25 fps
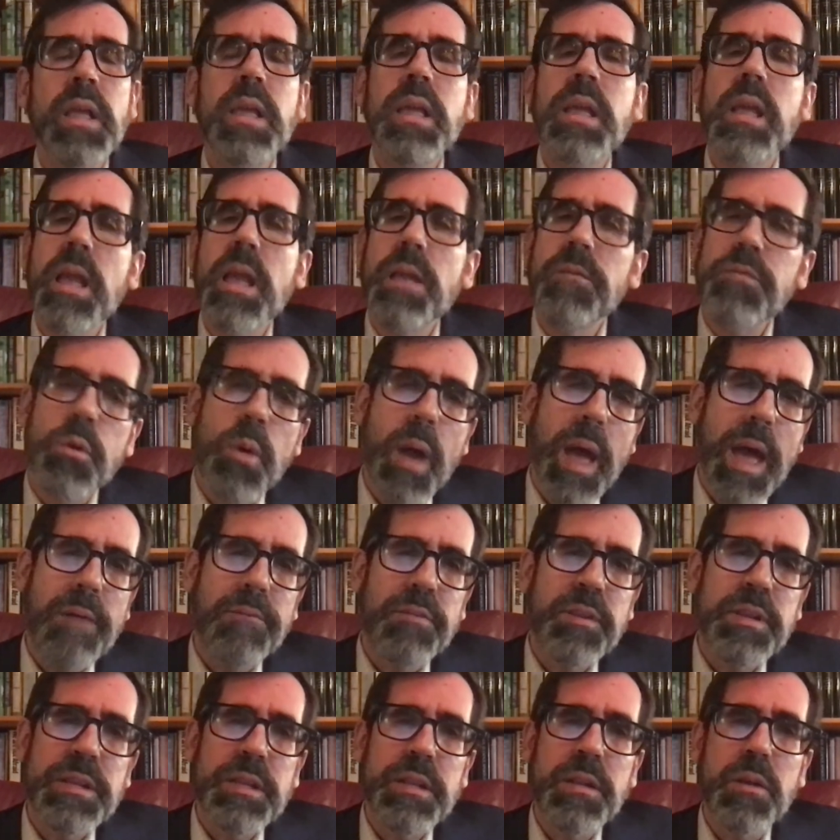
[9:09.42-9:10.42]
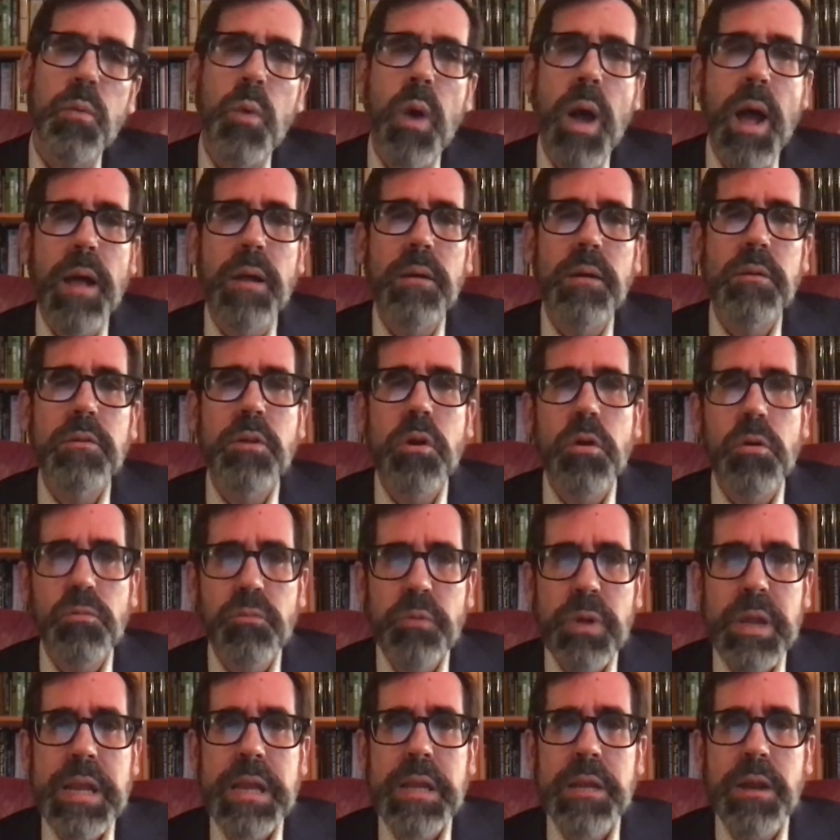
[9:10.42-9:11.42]
If you haven't in a while, go
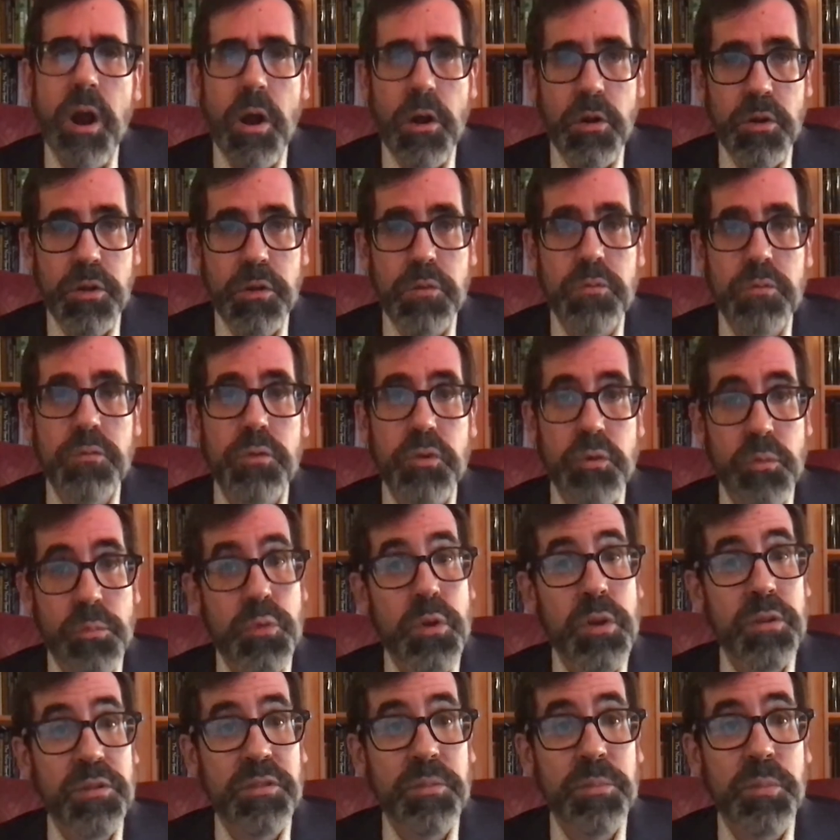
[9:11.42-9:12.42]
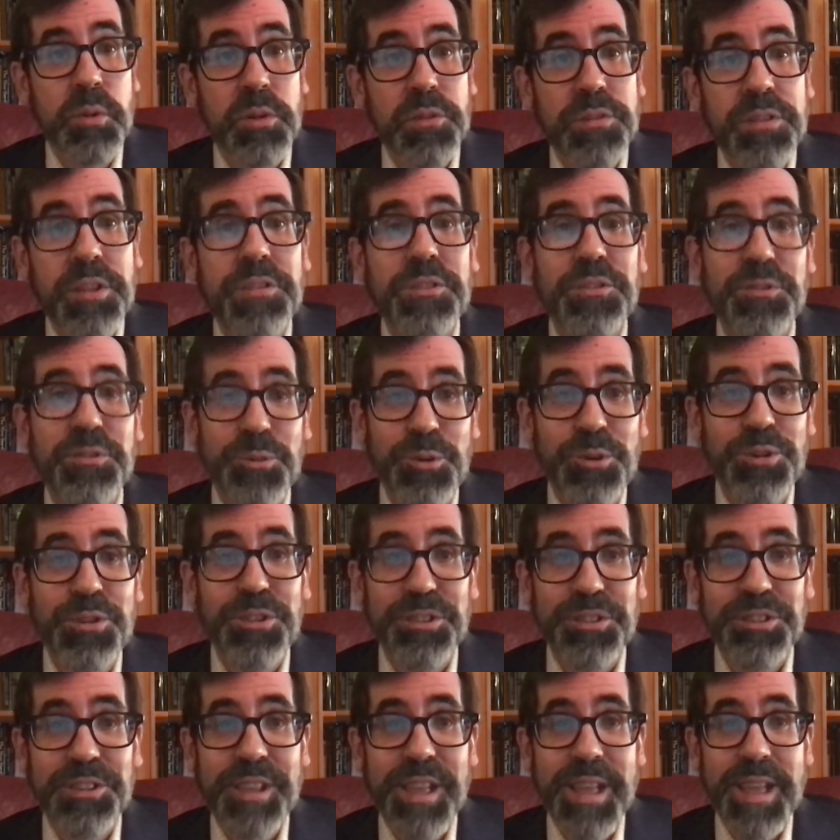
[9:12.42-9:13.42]
read our UU principles and sources
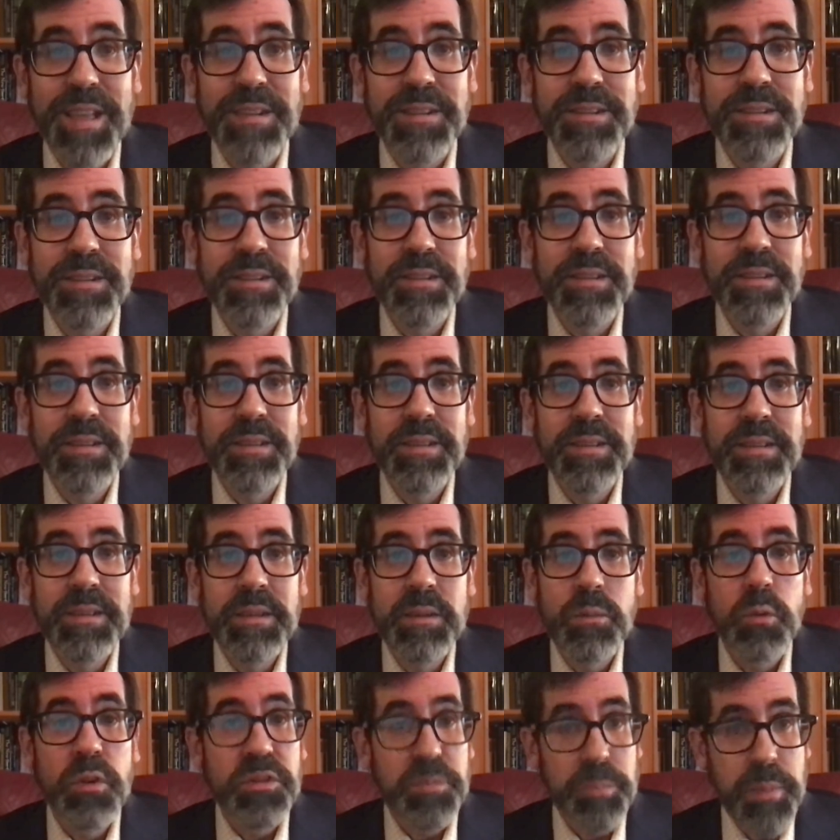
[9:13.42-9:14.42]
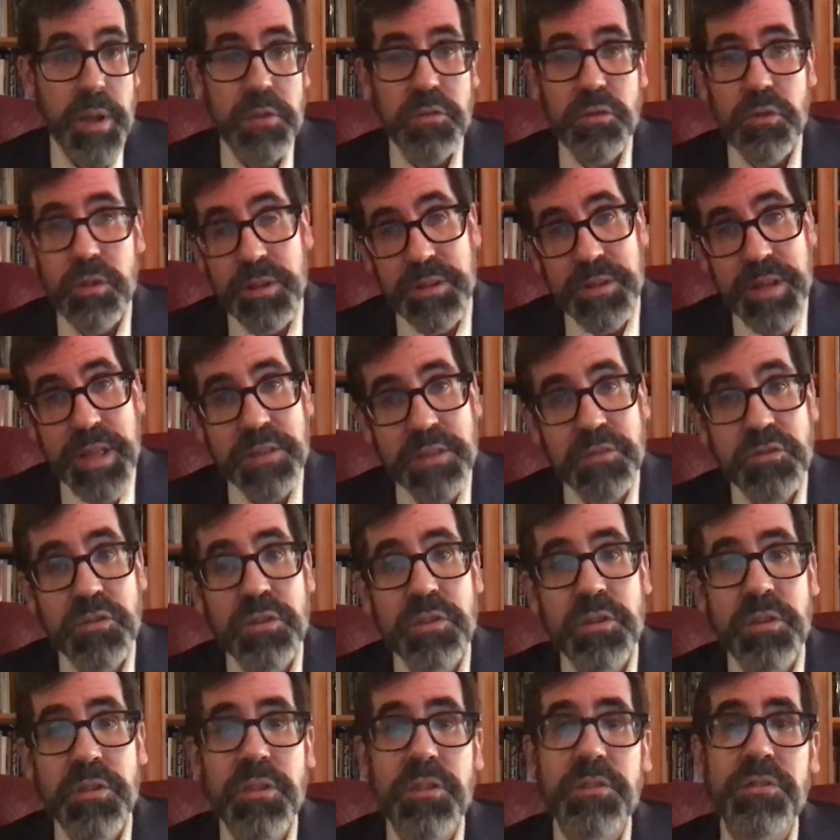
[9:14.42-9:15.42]
again, with special attention
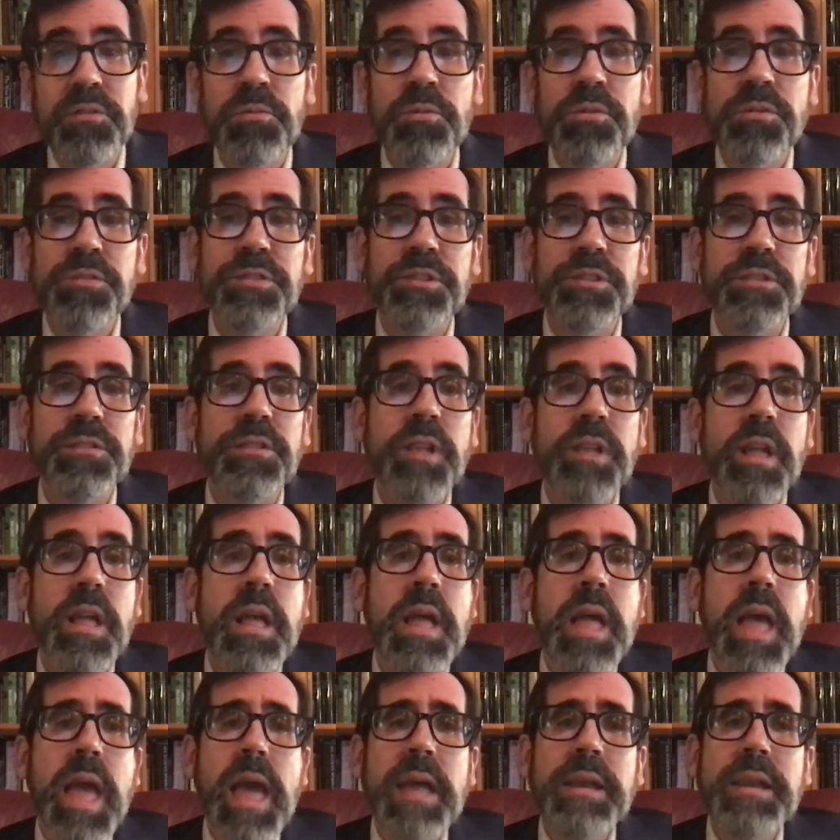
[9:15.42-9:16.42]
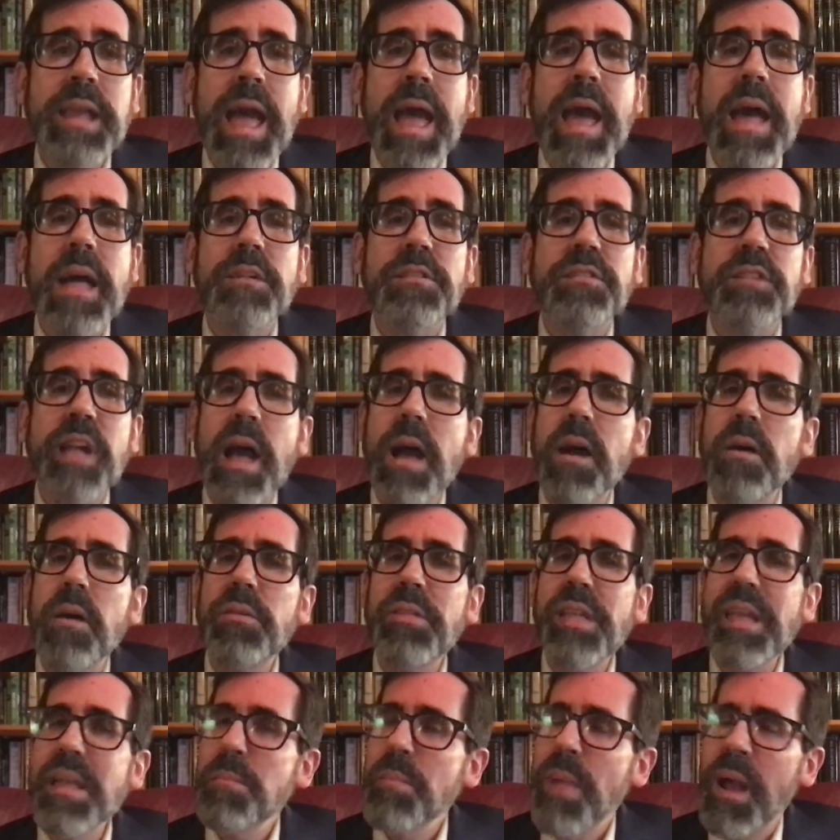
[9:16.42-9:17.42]
to the sources, and ask how
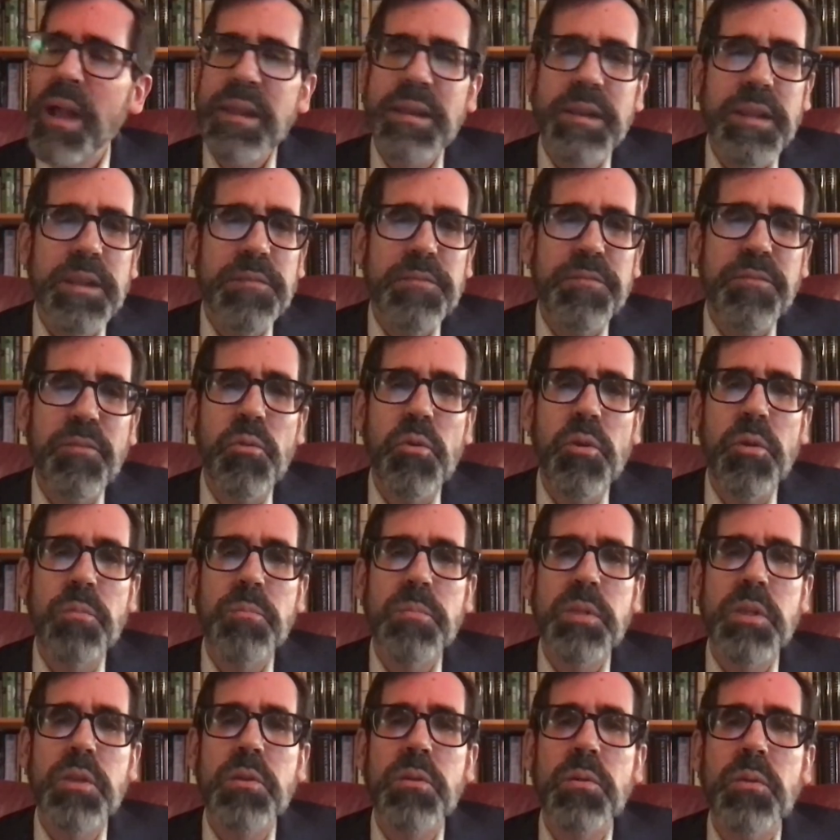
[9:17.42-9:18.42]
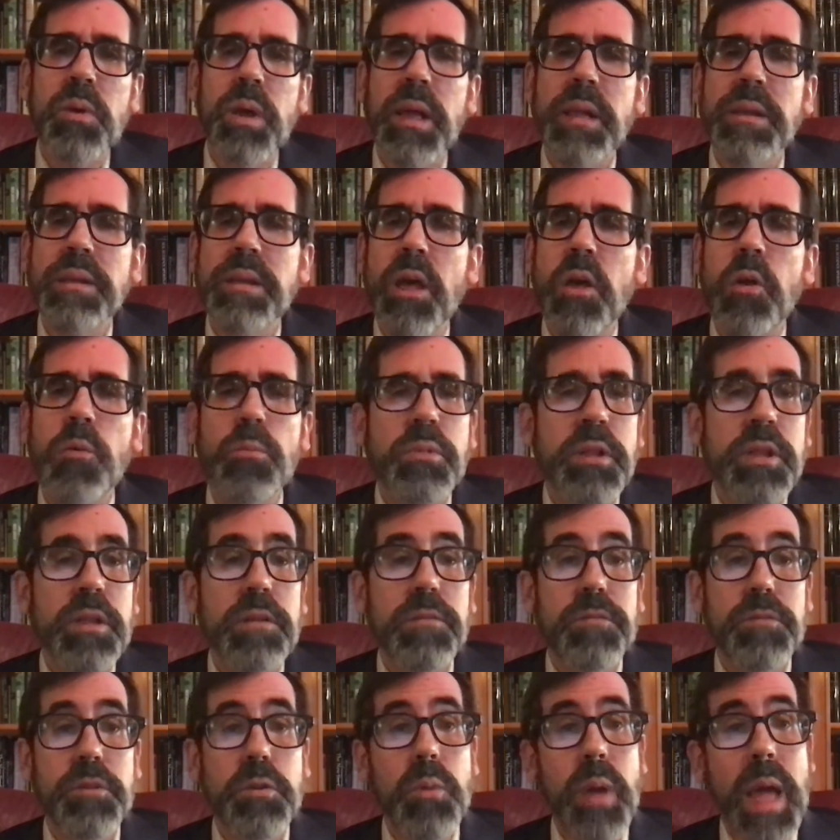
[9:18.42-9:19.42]
they might inform you and help
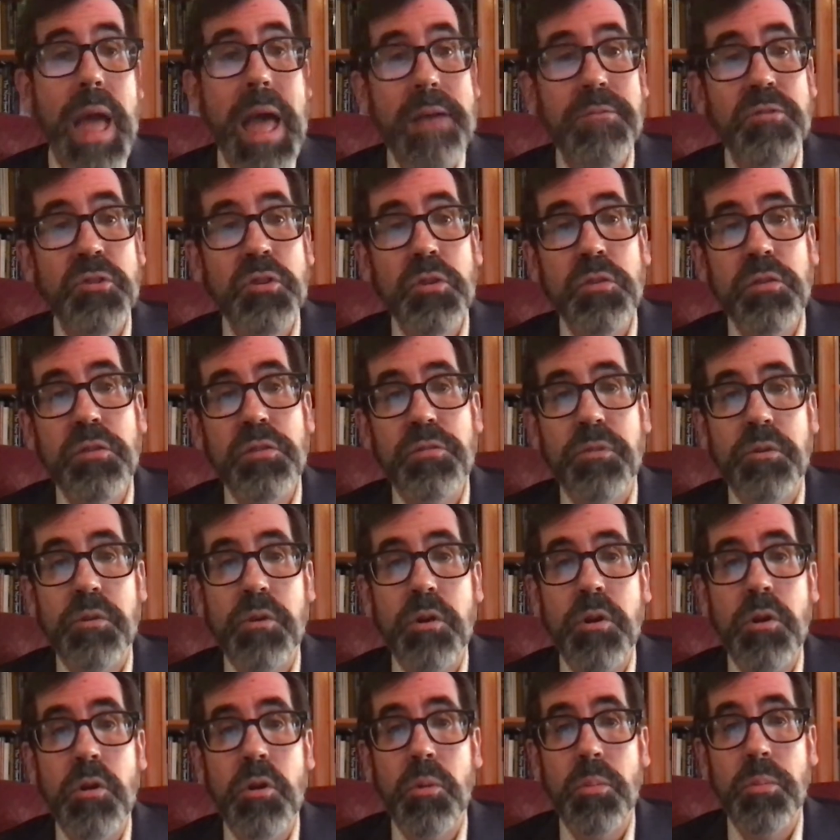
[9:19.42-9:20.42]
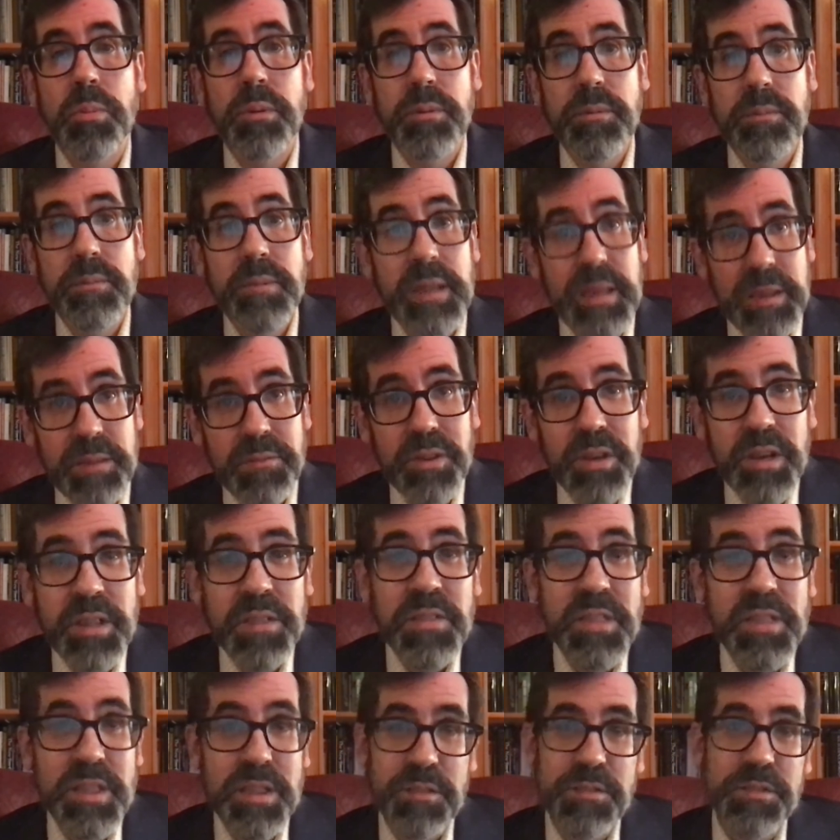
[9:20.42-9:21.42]
give you avenues for hope, even
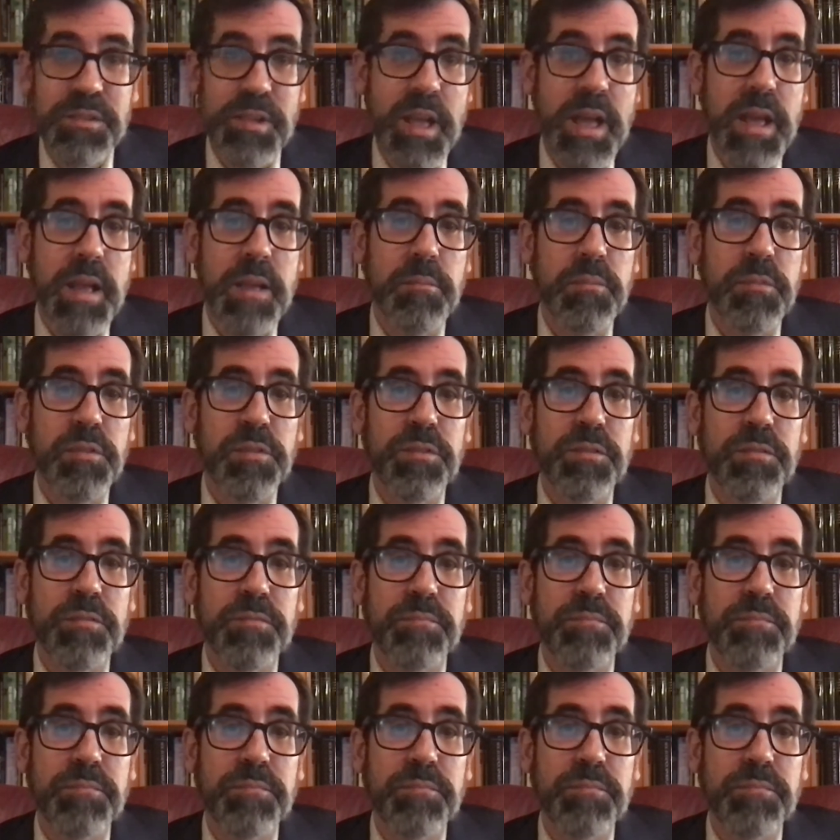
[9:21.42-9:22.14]
in these times.